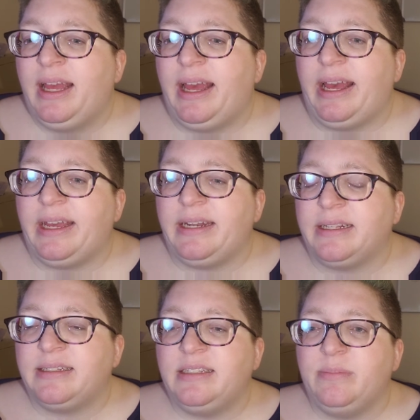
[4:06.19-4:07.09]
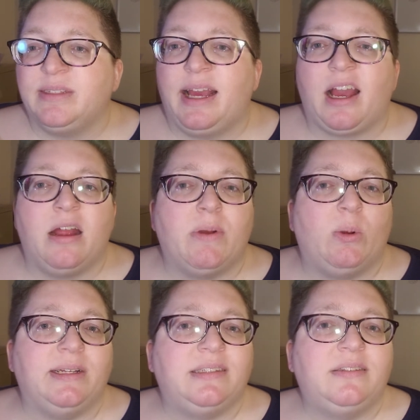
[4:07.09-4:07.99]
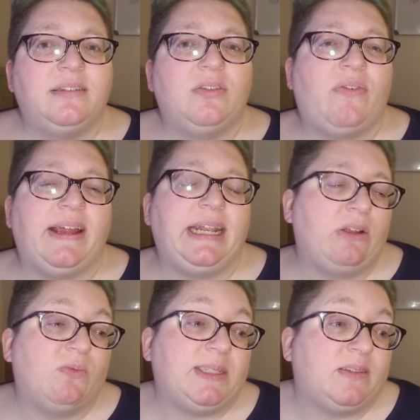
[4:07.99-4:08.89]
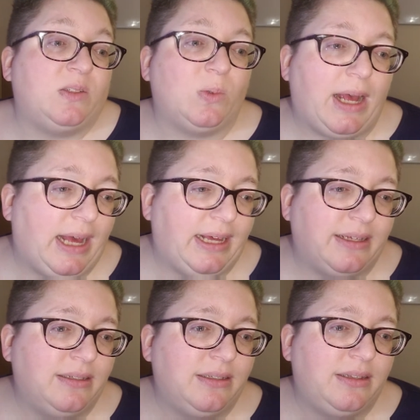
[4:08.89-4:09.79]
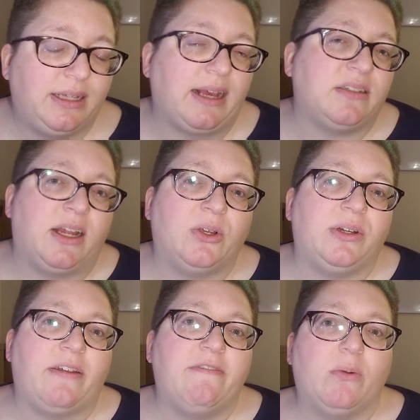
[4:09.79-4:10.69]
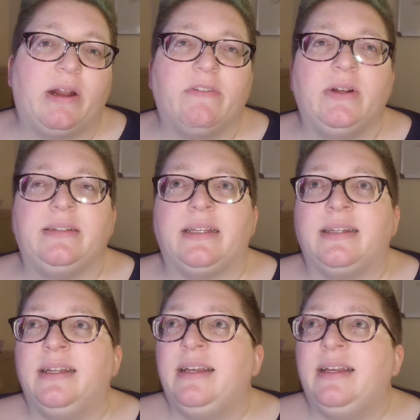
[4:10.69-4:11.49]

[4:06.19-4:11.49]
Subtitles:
And it seems like I'm always finding reasons why the guy's not good enough for whatever reason.